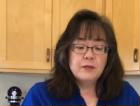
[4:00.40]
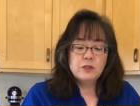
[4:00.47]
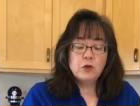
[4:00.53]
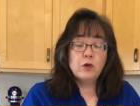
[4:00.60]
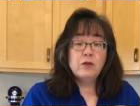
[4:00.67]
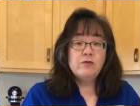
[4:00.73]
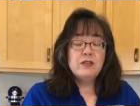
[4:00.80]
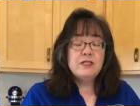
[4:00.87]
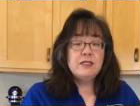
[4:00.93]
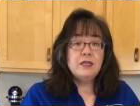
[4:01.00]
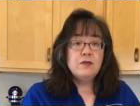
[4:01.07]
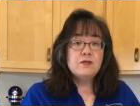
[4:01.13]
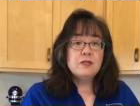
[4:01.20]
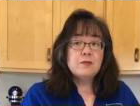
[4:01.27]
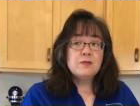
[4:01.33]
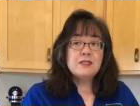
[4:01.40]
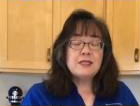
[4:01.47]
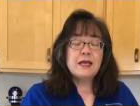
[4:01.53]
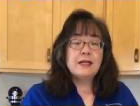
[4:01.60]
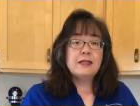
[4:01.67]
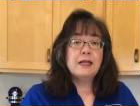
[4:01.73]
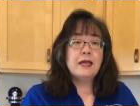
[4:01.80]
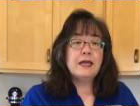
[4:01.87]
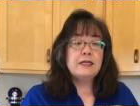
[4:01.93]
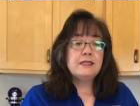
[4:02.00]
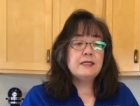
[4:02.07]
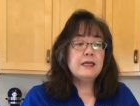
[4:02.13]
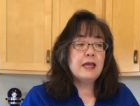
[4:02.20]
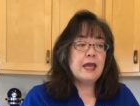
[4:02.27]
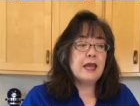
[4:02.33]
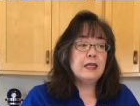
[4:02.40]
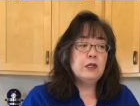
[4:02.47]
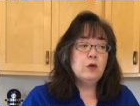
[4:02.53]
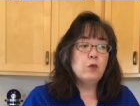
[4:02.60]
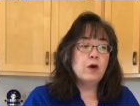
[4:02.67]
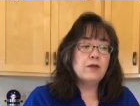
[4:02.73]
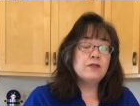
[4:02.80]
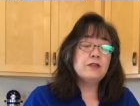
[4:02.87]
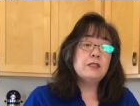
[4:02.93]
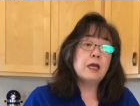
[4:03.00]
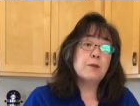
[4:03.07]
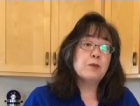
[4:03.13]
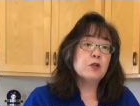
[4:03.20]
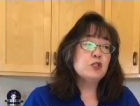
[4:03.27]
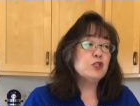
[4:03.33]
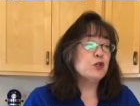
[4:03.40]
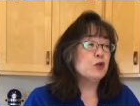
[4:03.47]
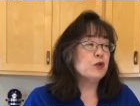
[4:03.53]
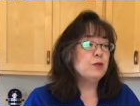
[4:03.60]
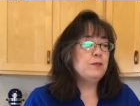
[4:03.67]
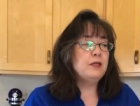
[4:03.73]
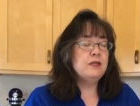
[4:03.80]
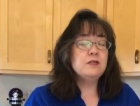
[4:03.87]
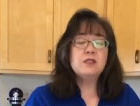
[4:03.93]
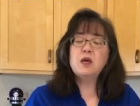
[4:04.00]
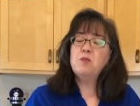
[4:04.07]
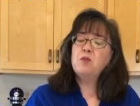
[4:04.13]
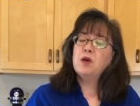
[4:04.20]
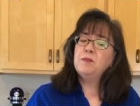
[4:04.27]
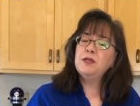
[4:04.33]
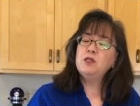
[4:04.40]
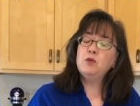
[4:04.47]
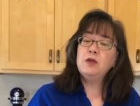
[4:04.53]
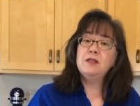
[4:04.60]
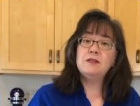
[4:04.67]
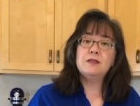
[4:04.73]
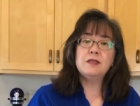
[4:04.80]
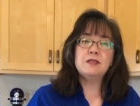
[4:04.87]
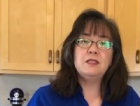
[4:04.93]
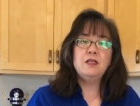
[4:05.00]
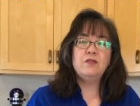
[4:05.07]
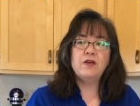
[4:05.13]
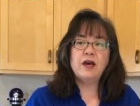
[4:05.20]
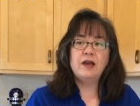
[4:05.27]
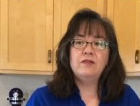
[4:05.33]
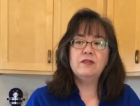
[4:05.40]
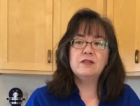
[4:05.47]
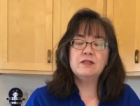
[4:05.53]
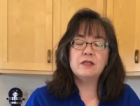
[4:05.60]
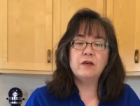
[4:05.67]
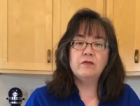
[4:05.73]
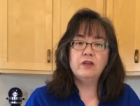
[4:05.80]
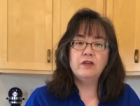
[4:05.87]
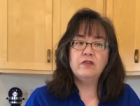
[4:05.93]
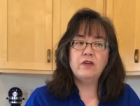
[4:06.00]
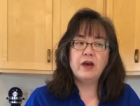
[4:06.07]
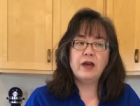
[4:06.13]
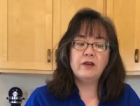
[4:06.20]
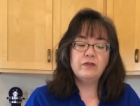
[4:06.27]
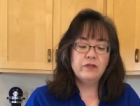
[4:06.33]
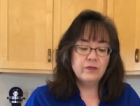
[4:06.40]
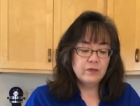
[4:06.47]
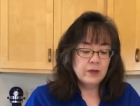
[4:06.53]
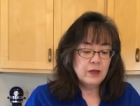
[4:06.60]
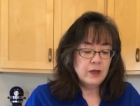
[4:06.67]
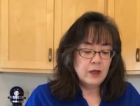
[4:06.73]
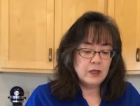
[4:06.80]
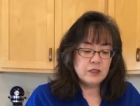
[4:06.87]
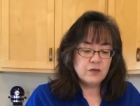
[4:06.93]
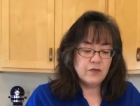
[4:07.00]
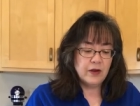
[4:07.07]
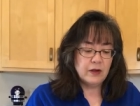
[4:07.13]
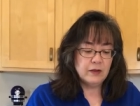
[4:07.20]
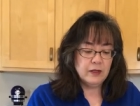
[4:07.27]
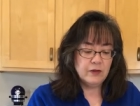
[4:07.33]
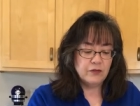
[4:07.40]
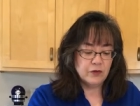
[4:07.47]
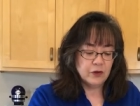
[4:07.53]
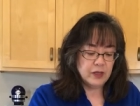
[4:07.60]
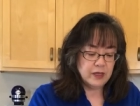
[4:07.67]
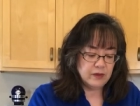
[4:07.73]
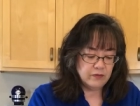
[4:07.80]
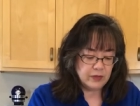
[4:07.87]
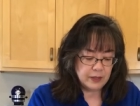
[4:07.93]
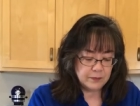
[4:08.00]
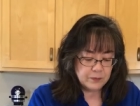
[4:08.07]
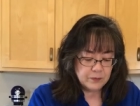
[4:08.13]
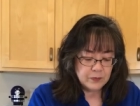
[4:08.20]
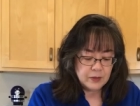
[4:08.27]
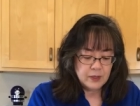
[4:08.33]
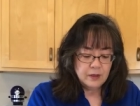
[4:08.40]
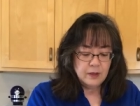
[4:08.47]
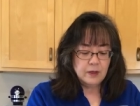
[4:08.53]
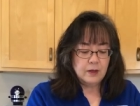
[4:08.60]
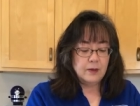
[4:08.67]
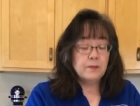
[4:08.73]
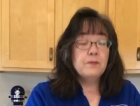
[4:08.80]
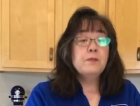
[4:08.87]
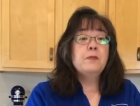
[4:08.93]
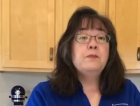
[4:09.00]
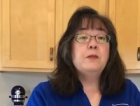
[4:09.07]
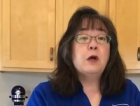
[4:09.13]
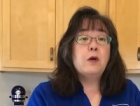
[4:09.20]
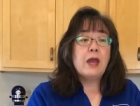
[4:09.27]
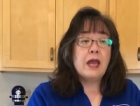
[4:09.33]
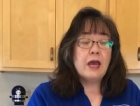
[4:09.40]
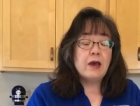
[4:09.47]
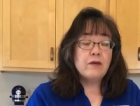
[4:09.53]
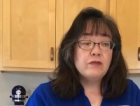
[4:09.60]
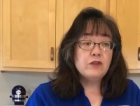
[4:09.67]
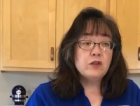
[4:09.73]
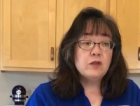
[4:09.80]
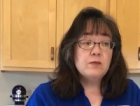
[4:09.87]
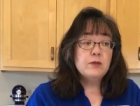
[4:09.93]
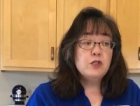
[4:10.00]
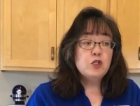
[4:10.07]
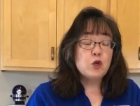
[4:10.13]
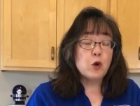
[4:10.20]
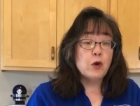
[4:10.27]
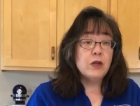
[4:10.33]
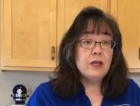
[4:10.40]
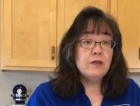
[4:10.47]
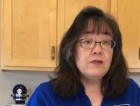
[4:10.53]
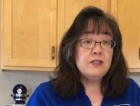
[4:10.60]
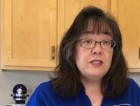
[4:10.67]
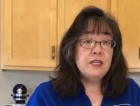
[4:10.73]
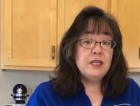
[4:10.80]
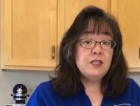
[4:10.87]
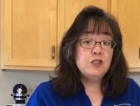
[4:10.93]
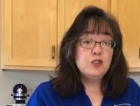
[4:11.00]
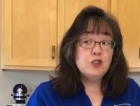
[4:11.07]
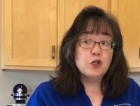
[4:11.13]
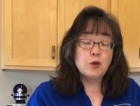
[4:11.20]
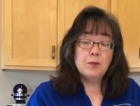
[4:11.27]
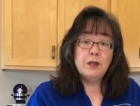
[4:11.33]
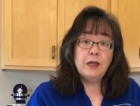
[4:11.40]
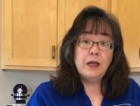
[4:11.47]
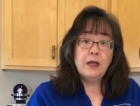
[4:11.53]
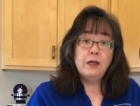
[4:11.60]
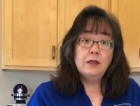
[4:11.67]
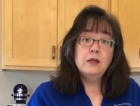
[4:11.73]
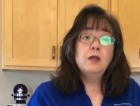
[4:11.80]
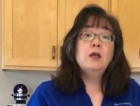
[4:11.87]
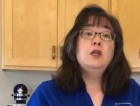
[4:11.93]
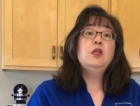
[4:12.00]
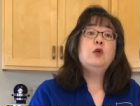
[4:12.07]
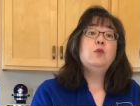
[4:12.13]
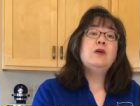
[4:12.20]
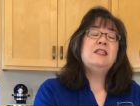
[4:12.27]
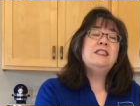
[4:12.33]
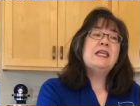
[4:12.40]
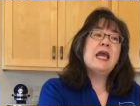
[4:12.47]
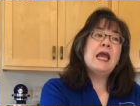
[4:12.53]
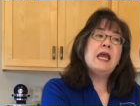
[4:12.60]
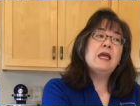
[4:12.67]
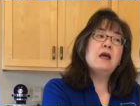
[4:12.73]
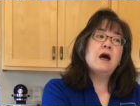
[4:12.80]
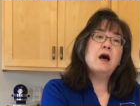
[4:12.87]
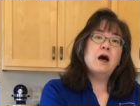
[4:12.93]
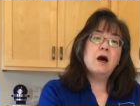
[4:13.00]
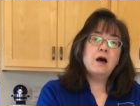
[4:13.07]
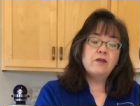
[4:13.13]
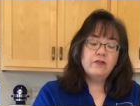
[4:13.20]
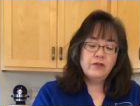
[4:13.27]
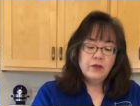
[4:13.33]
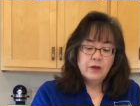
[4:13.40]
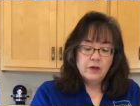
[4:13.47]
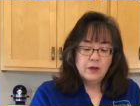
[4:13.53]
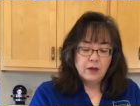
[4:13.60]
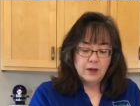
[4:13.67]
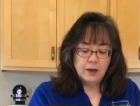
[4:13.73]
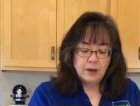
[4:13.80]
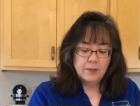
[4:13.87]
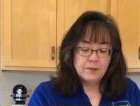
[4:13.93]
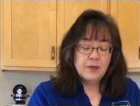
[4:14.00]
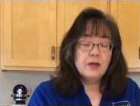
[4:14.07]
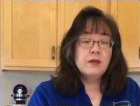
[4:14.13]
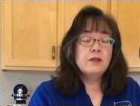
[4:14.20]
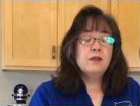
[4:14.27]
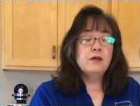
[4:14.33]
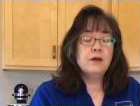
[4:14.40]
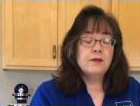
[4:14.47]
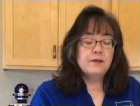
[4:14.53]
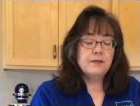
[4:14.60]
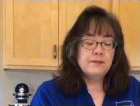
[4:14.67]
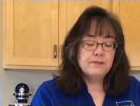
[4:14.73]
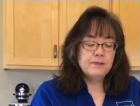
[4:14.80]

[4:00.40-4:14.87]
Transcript: so it receives some sunlight and you want the temperature to be somewhere between 65 and 75. It's fairly forgiving. Uh, now after the majority of seeds germinate, you would take off um, the,